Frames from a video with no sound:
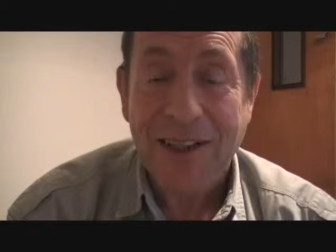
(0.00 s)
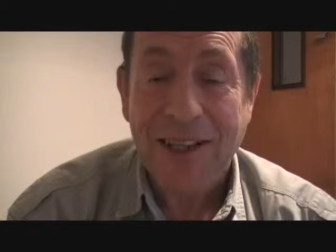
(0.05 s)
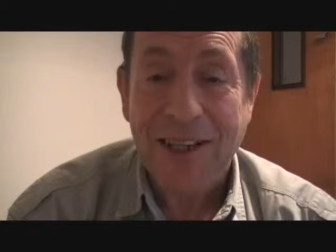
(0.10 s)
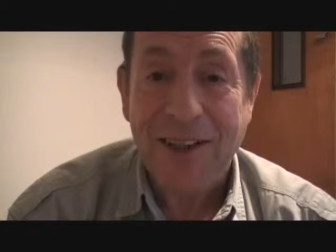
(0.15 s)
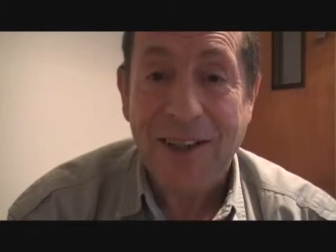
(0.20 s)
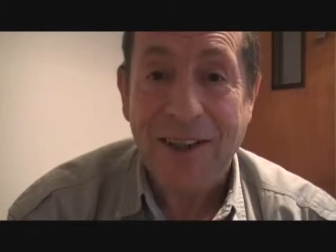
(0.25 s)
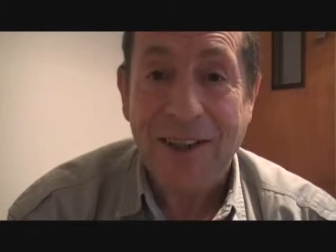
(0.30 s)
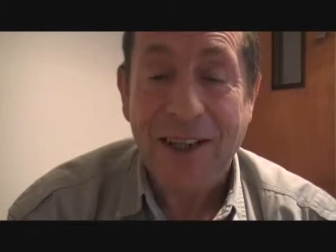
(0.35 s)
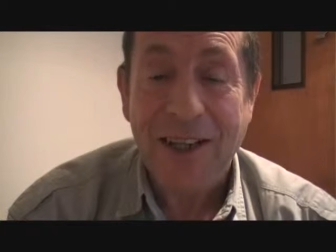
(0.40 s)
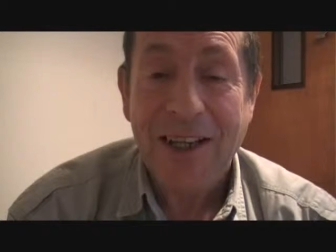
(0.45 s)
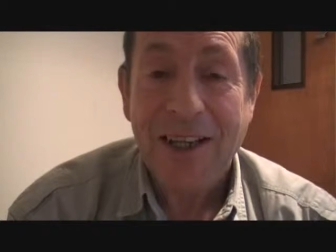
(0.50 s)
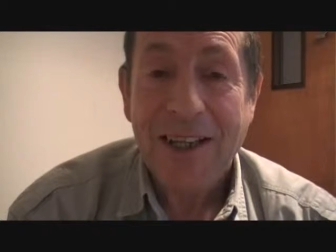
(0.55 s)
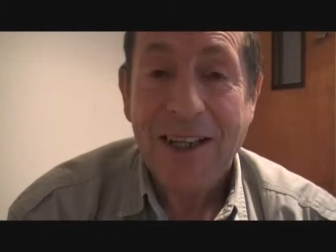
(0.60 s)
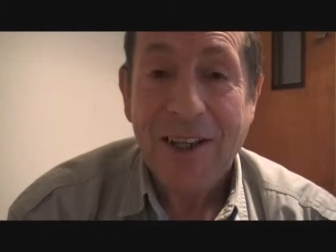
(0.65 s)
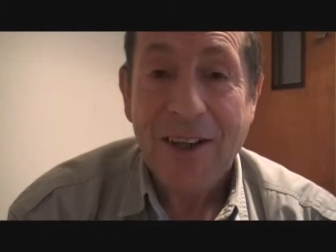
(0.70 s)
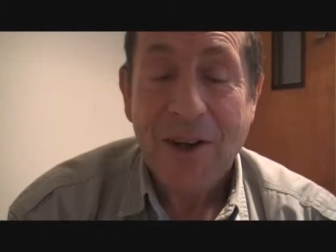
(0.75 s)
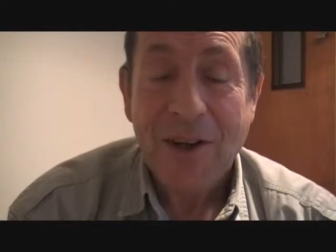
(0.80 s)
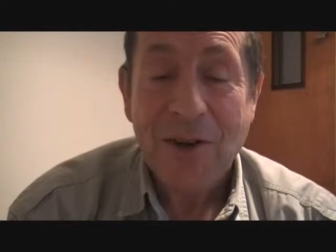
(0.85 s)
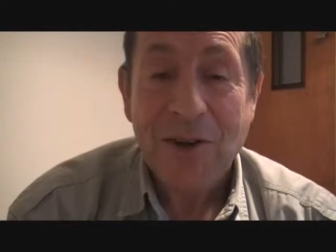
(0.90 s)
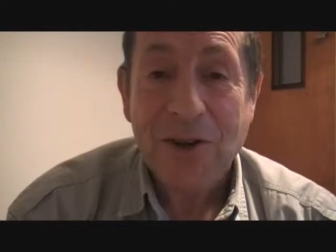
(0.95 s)
And
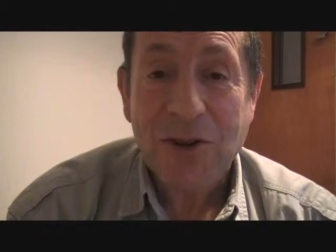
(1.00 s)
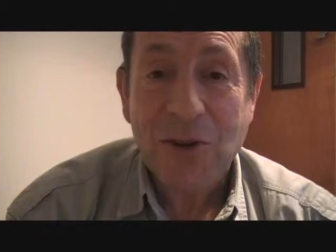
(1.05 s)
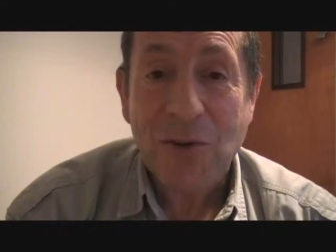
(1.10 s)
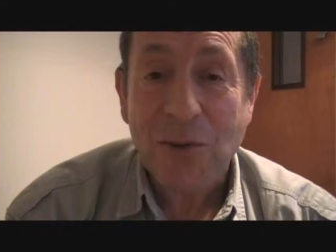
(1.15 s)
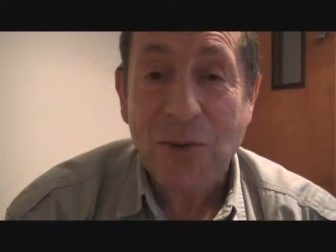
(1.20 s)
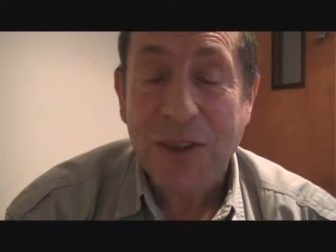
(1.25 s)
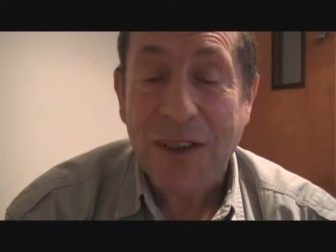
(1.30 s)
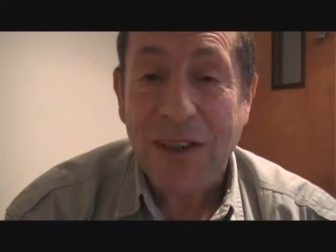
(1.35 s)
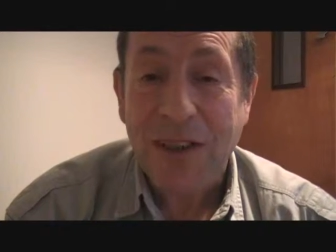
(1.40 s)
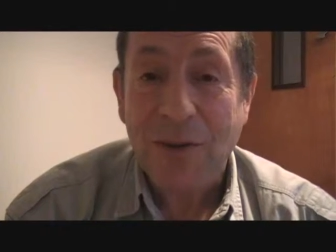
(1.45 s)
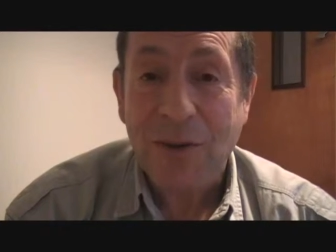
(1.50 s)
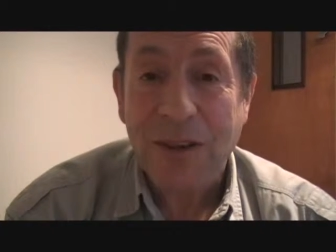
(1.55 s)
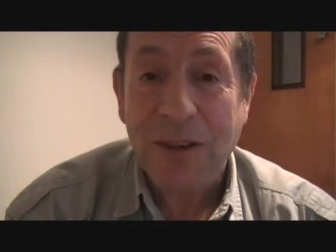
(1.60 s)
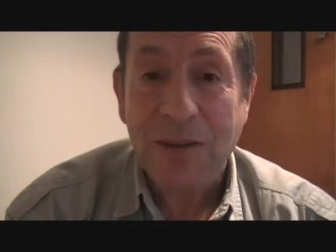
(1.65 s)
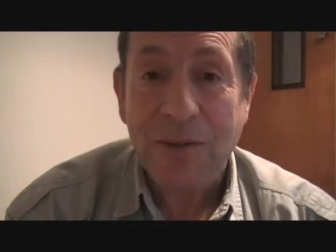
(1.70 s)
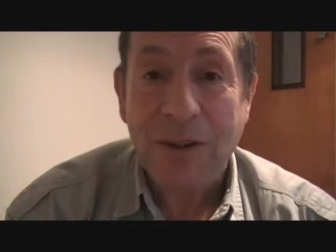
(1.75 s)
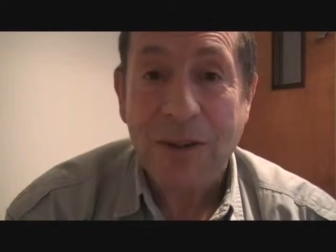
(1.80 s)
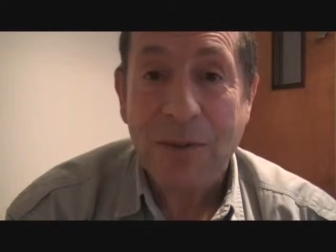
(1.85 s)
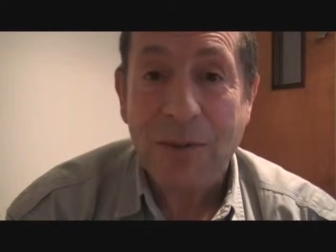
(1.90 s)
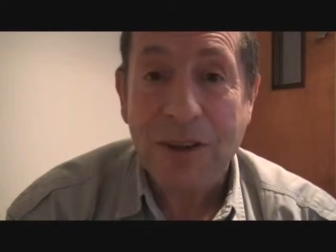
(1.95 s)
also what they
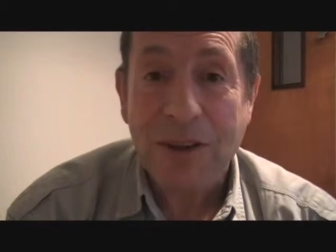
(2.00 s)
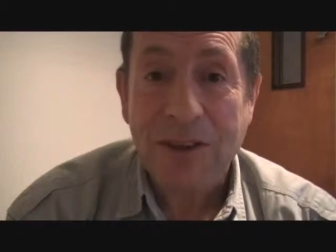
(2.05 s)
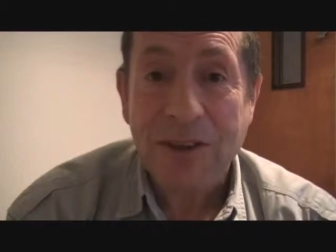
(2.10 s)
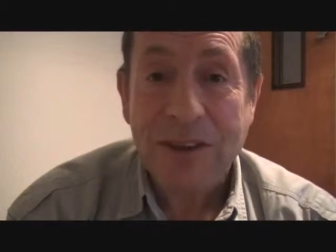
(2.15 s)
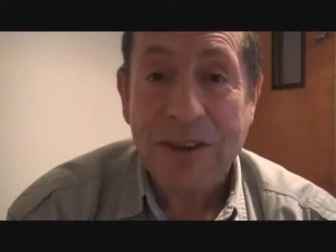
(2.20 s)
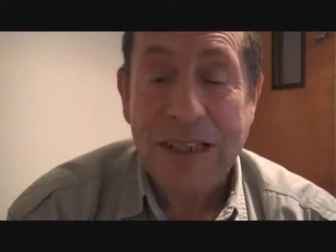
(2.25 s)
were able to